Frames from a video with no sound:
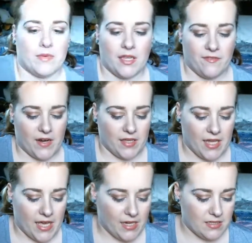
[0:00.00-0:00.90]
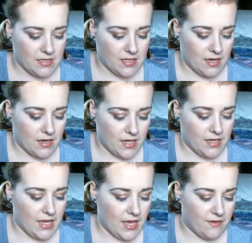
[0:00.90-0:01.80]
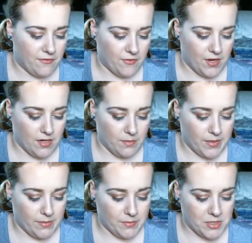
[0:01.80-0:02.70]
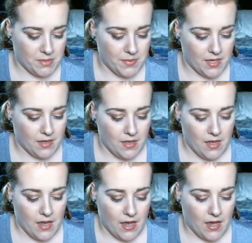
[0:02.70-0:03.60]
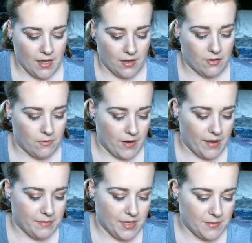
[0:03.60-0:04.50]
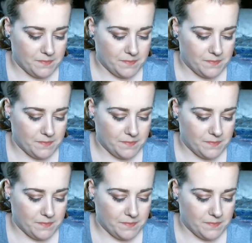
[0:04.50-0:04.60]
they finally had it in stock and they had free no minimum shipping, I grabbed it.